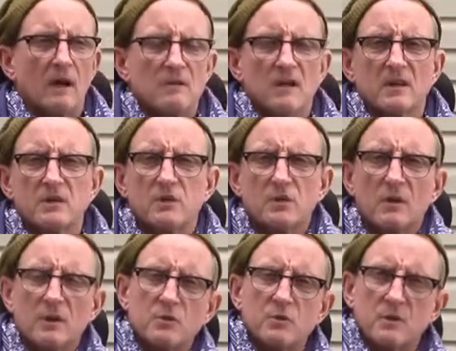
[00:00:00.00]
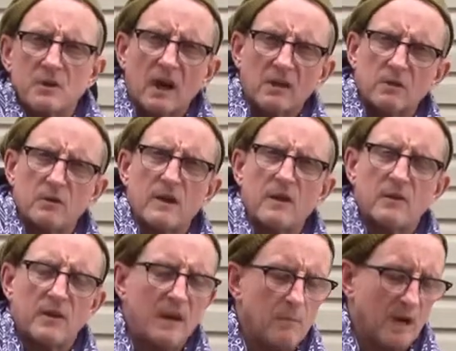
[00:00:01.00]
was actually talking to a doctor the
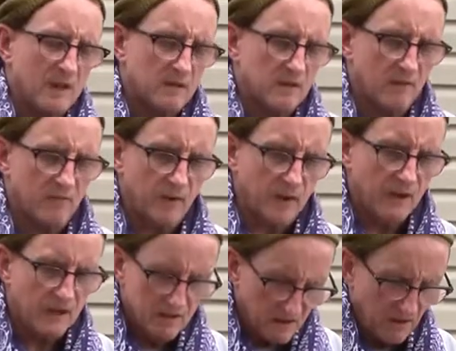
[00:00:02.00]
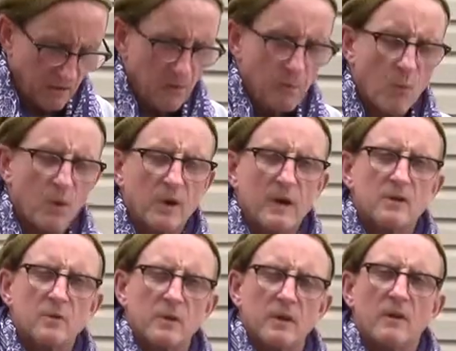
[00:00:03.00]
other day about stuff like that. It's a little bit more
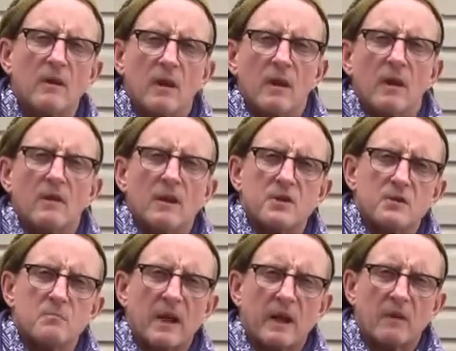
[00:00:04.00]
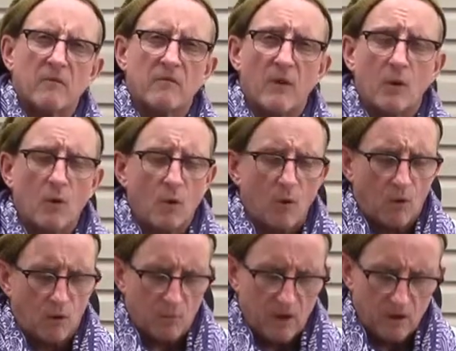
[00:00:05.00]
into it than just making a phone
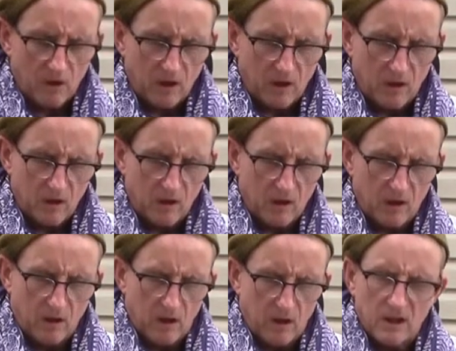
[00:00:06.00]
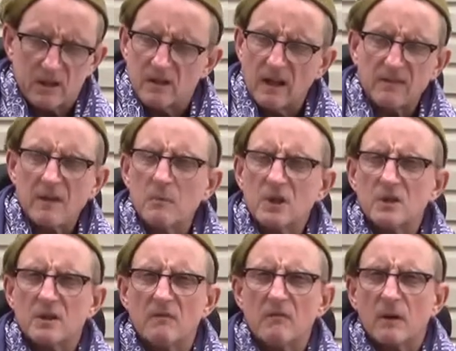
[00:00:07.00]
call, but it's not that
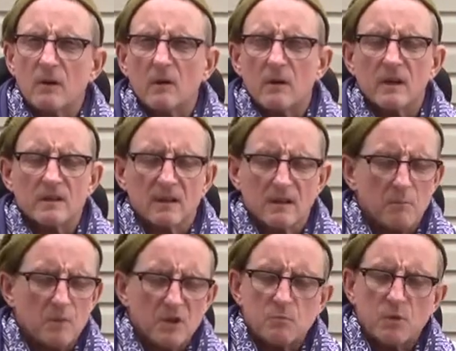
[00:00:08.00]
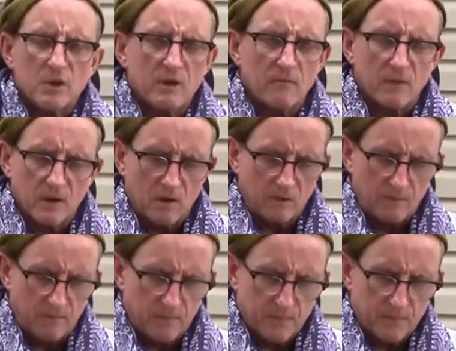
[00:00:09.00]
much difficult. It's not that much more difficult.